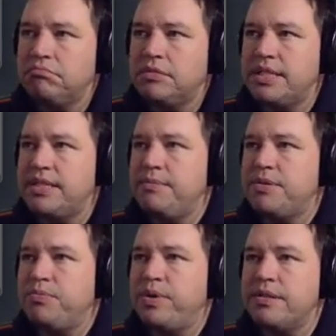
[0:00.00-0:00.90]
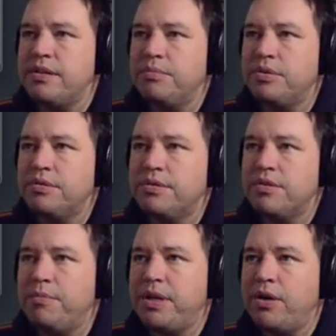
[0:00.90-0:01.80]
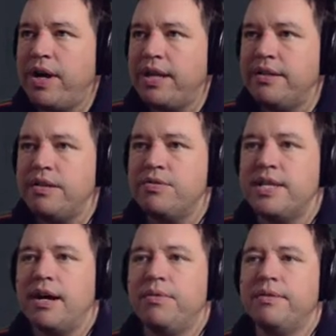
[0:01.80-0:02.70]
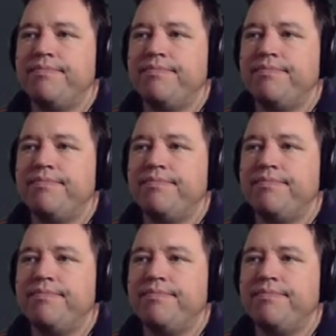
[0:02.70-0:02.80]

That seems reasonable. So I'm going to go ahead and use that one.